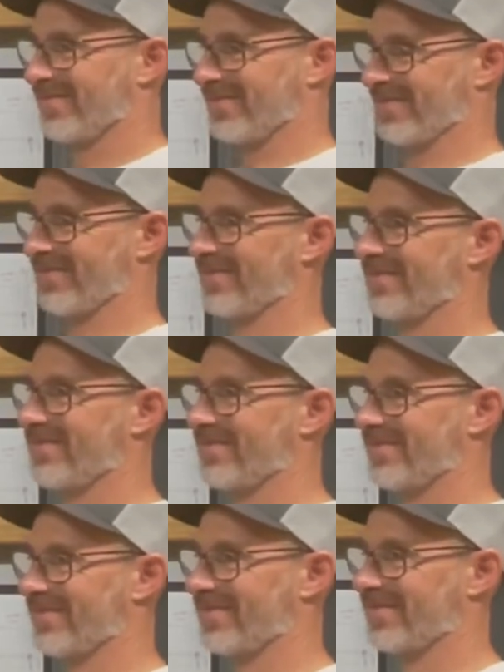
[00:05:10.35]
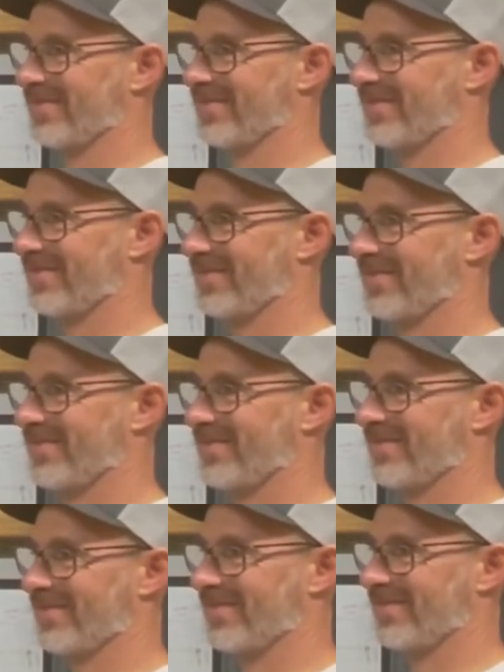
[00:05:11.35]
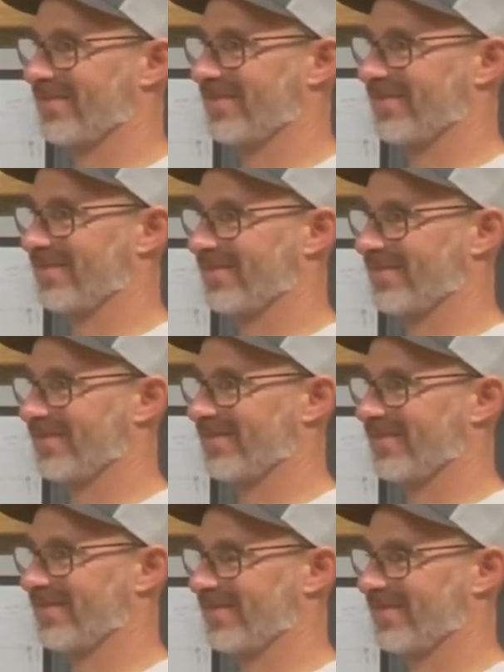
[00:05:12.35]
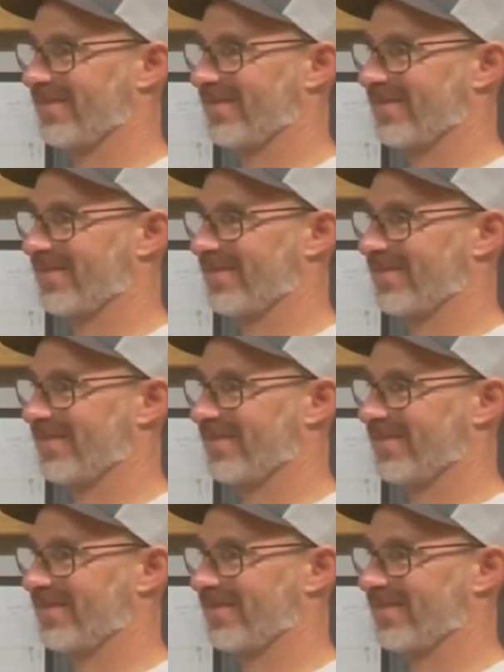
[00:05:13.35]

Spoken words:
This person isn't speaking.